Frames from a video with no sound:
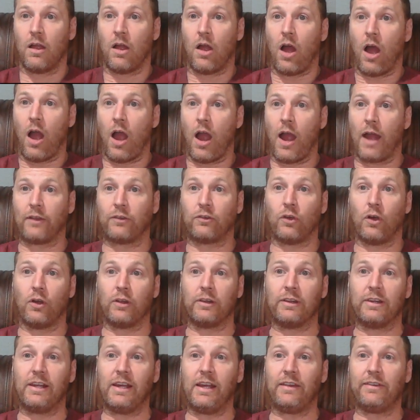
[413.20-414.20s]
Alright, so
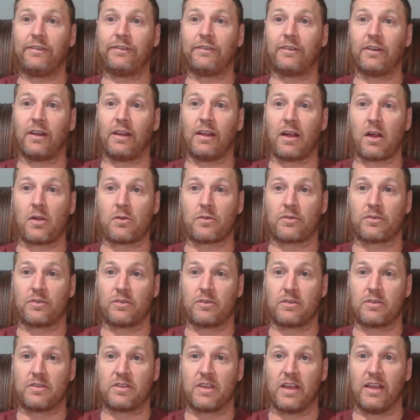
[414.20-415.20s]
at least
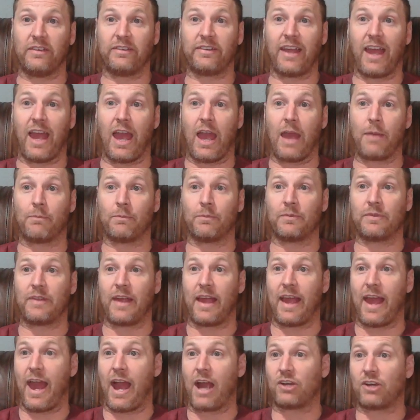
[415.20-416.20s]
this game,
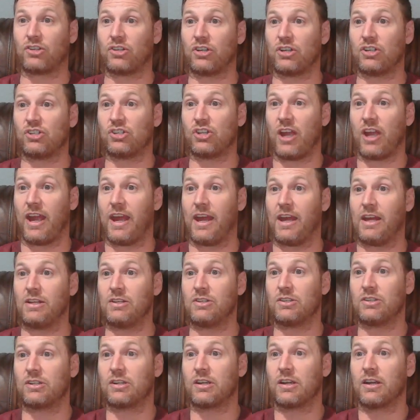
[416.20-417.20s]
they actually
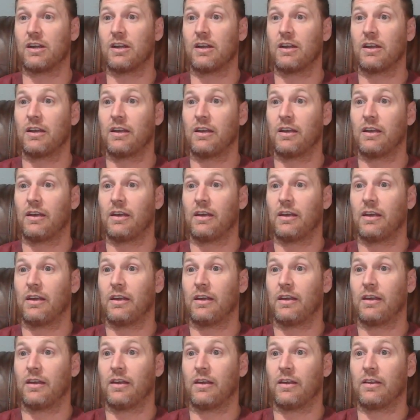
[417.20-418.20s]
change
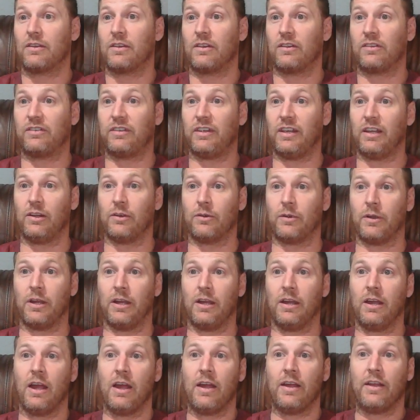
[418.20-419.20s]
the
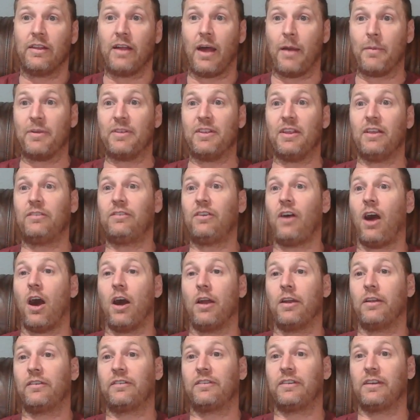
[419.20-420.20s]
scenery. I mean, this
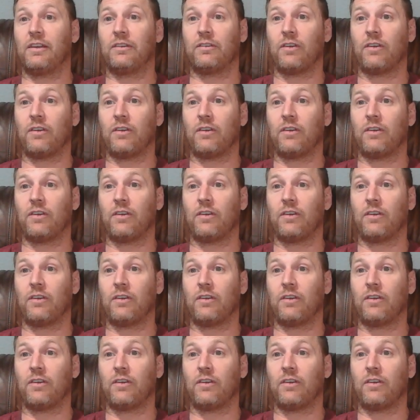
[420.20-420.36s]
honestly is